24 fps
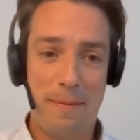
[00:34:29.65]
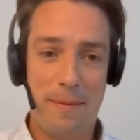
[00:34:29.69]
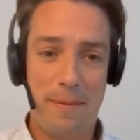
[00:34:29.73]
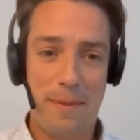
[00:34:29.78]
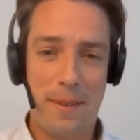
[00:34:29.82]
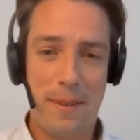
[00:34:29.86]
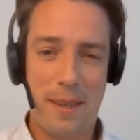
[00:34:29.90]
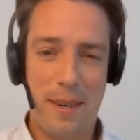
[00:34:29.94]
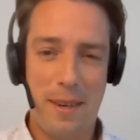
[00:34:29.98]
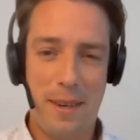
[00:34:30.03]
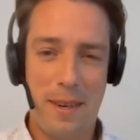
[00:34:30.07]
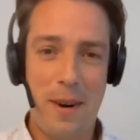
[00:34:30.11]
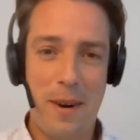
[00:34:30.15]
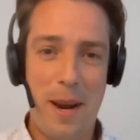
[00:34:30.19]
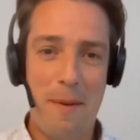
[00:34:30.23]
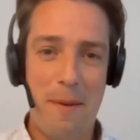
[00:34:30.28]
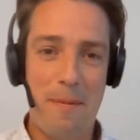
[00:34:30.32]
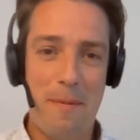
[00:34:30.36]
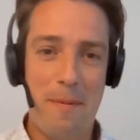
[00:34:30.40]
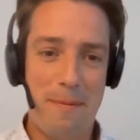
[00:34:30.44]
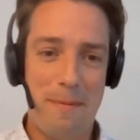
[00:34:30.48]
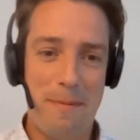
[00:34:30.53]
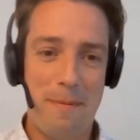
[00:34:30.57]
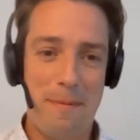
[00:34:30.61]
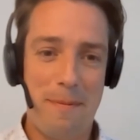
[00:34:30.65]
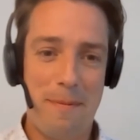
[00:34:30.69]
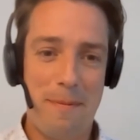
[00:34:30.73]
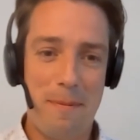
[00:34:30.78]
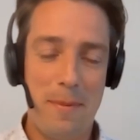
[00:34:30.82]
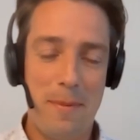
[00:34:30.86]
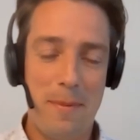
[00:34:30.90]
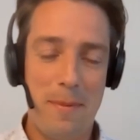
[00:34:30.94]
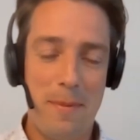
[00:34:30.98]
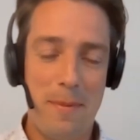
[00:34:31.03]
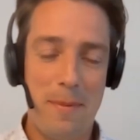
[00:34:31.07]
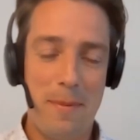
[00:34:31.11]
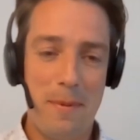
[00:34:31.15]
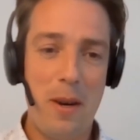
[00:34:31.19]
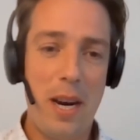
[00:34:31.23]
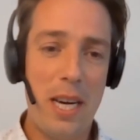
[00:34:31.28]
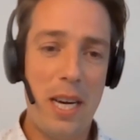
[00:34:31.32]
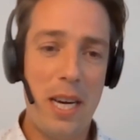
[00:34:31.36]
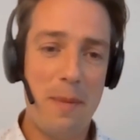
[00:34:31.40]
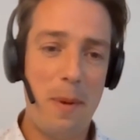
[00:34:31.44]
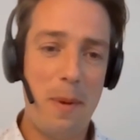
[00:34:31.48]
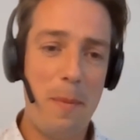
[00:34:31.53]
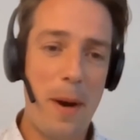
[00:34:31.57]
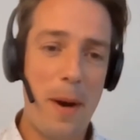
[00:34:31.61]
All right. See you
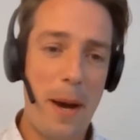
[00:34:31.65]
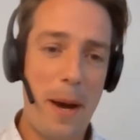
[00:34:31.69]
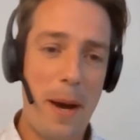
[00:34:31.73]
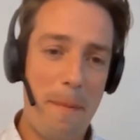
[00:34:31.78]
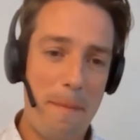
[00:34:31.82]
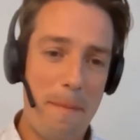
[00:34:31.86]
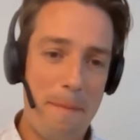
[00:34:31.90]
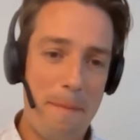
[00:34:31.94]
guys. Bye-bye.